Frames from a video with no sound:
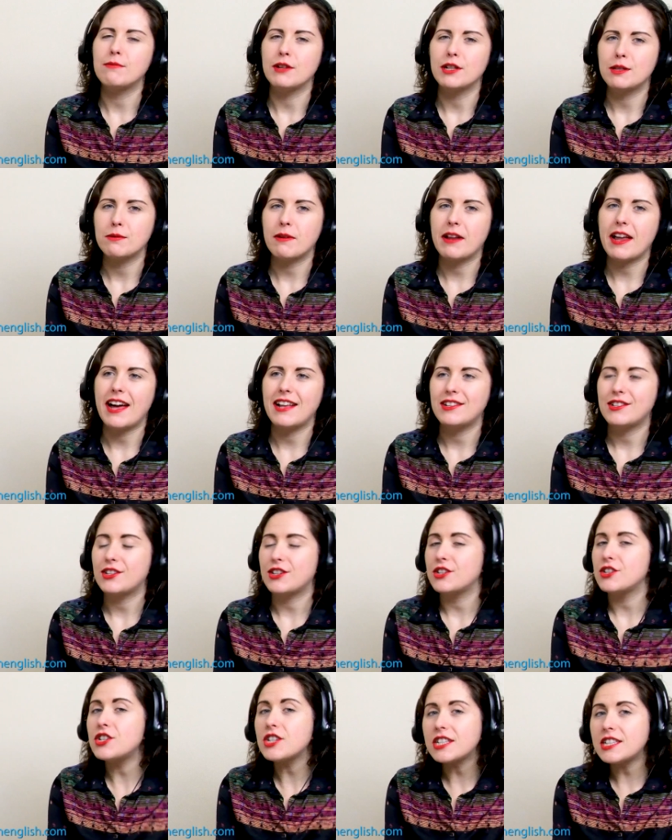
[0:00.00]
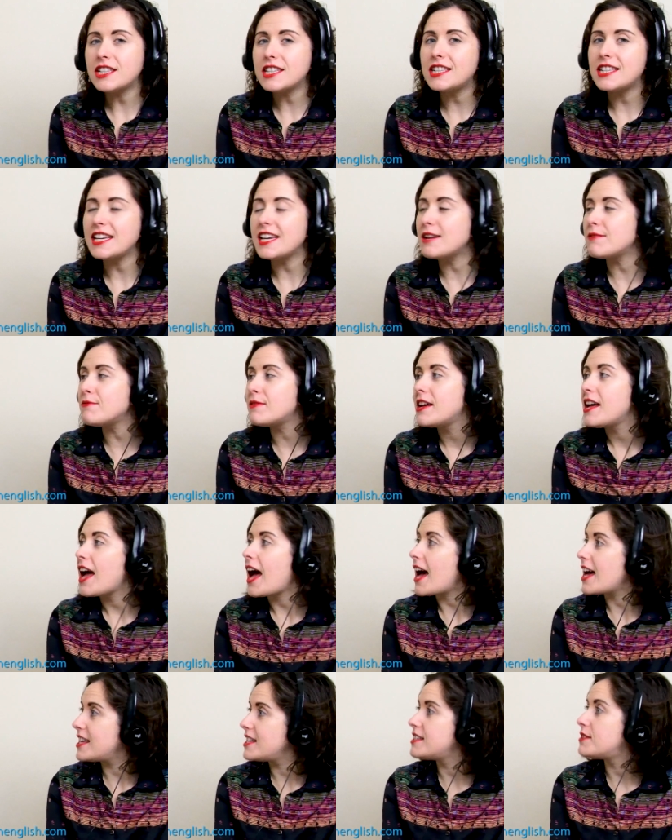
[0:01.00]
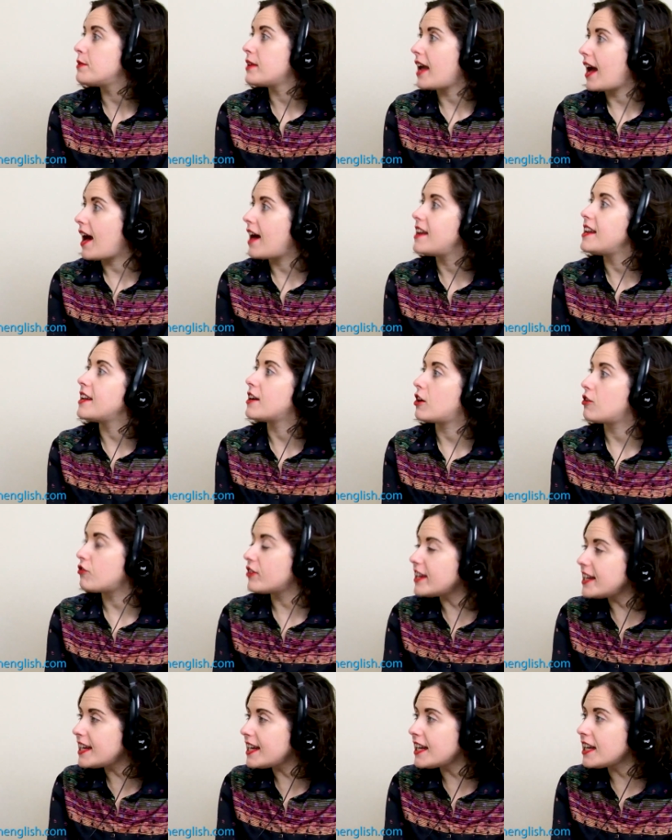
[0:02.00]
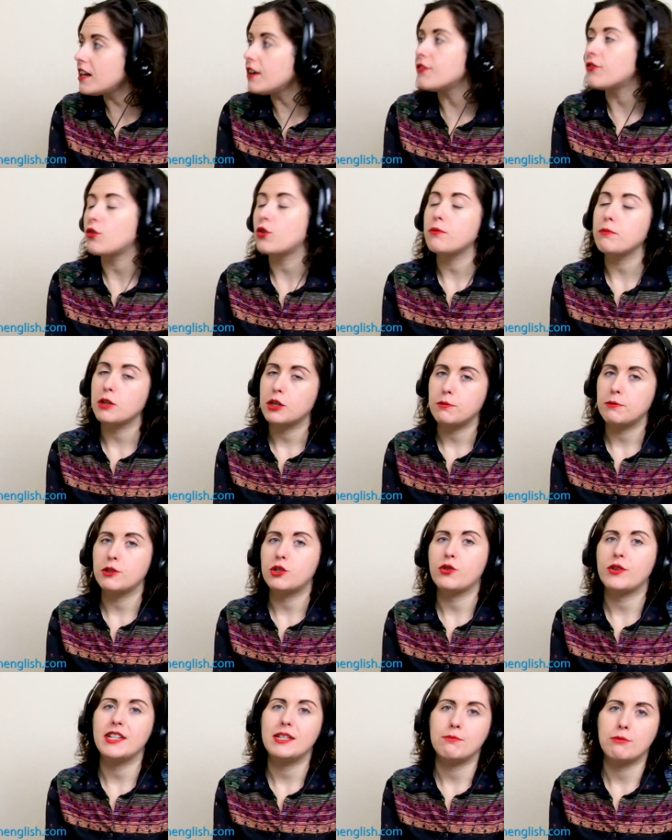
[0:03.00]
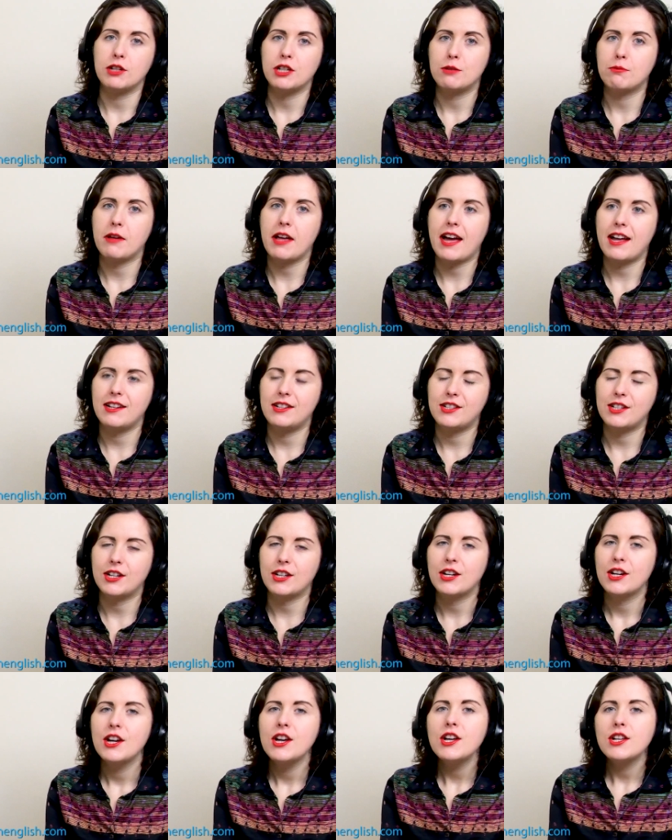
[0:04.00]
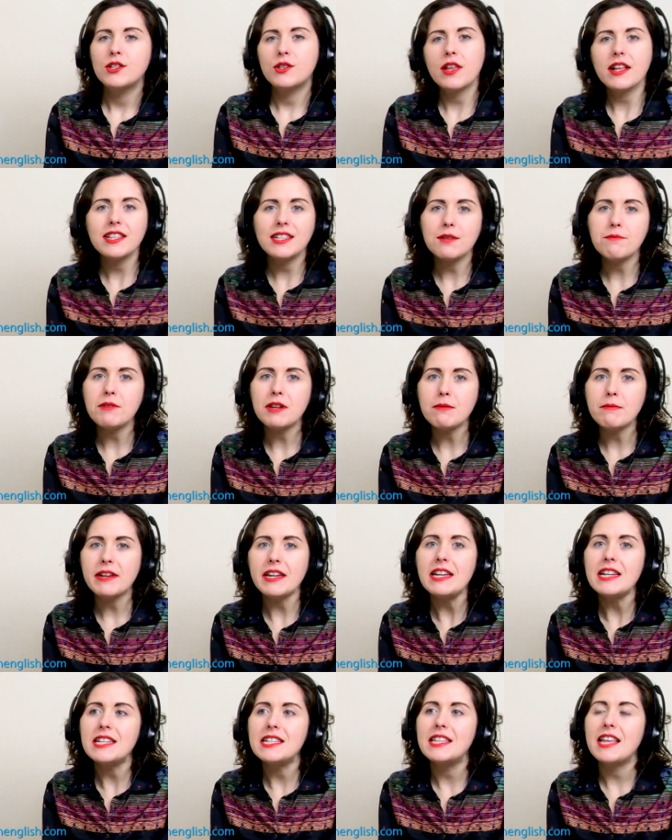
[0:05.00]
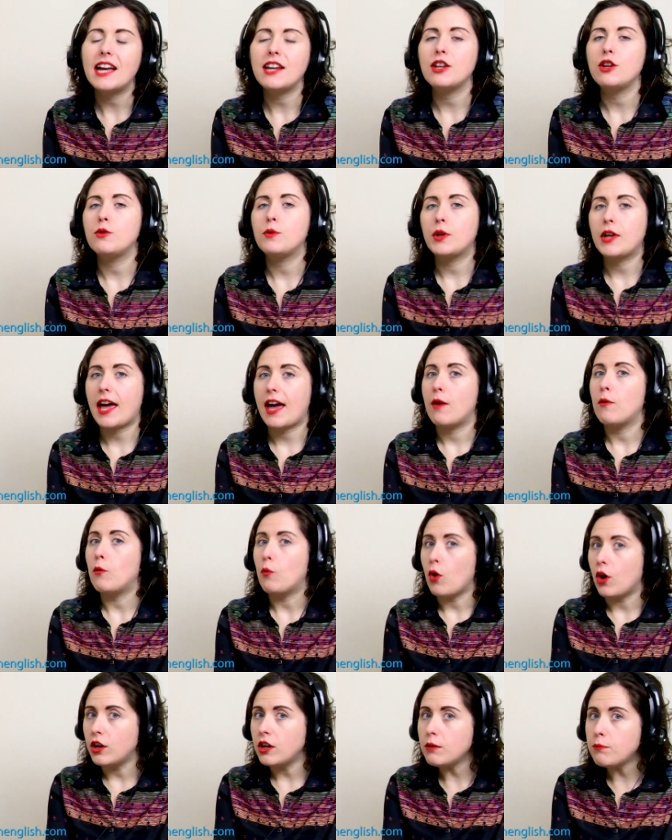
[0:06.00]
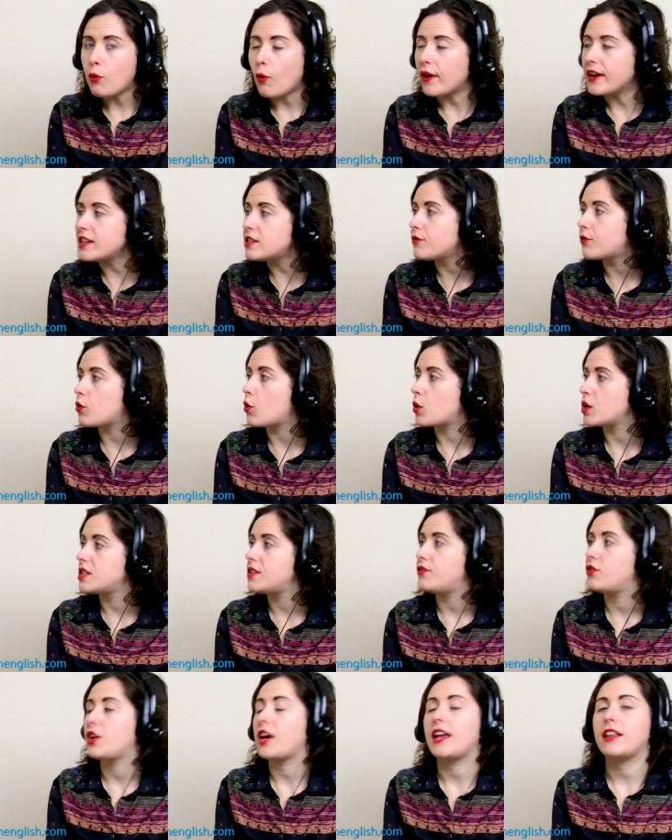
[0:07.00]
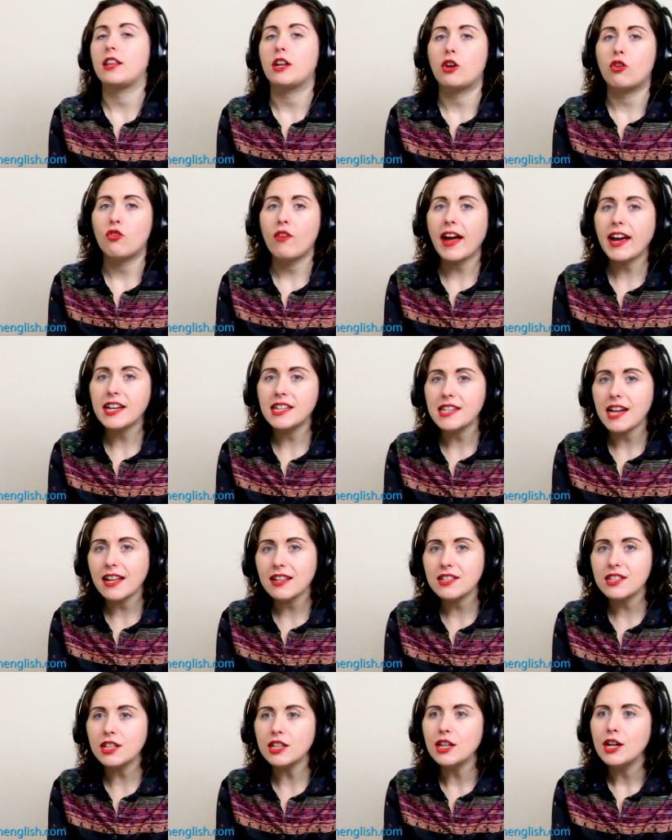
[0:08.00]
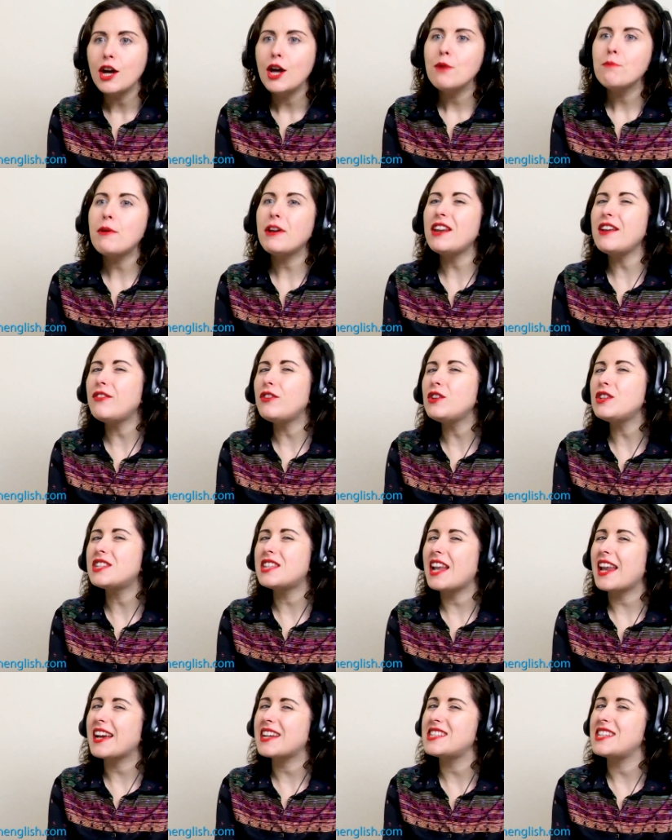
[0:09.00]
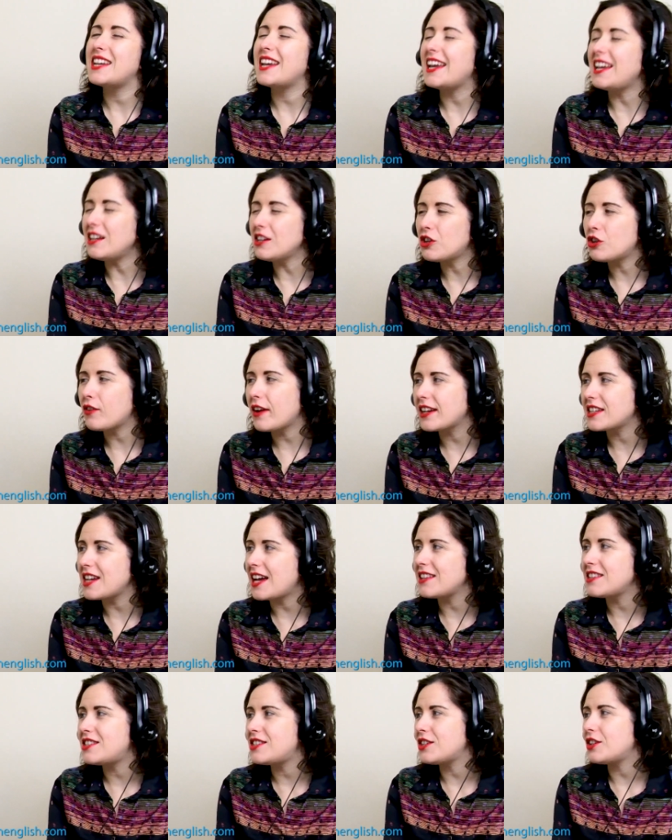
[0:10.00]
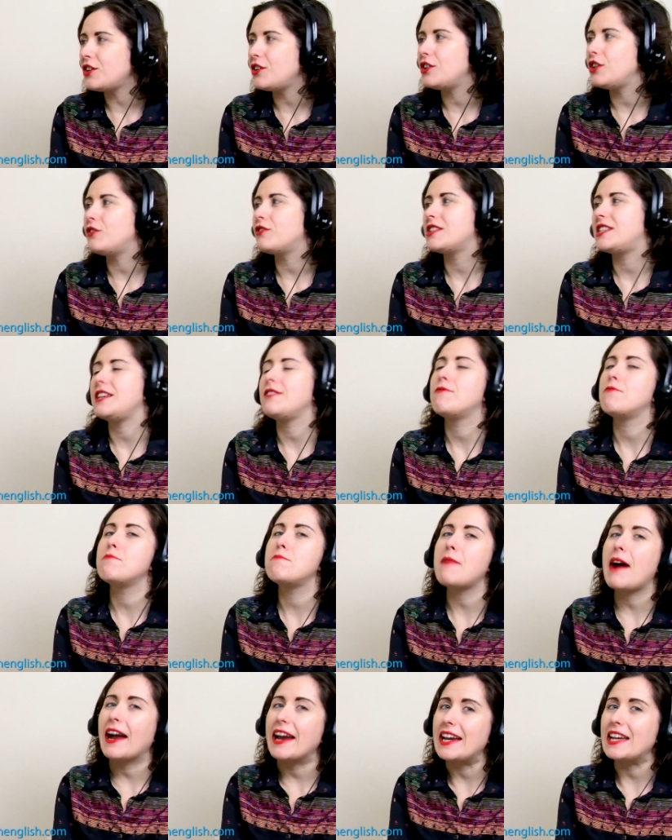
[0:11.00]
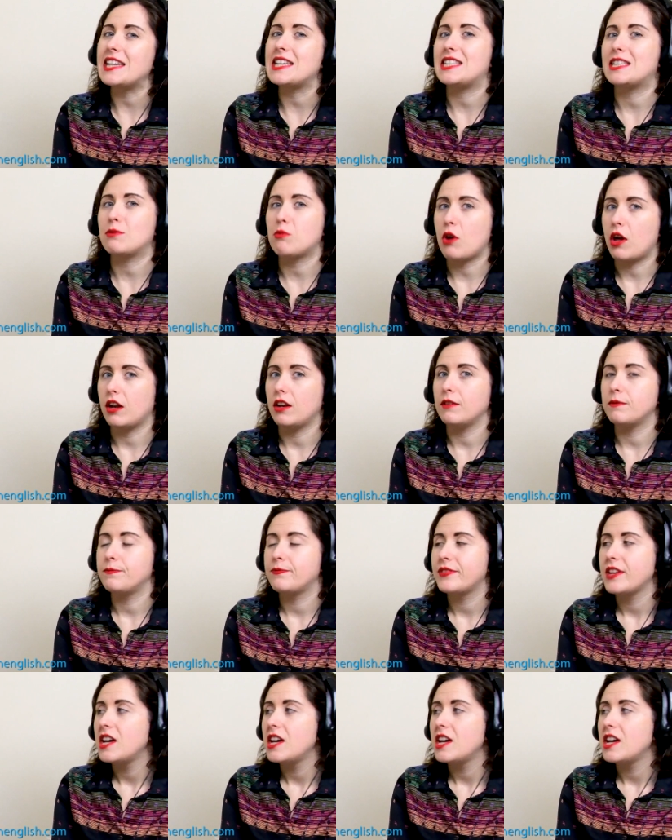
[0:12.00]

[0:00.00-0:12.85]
multiple answer, just the same as we had in our reading for multiple choice, multiple answer. So that simply means that you will get 1 point, of course, if you get the correct answer. But if you select an incorrect answer, you receive -1.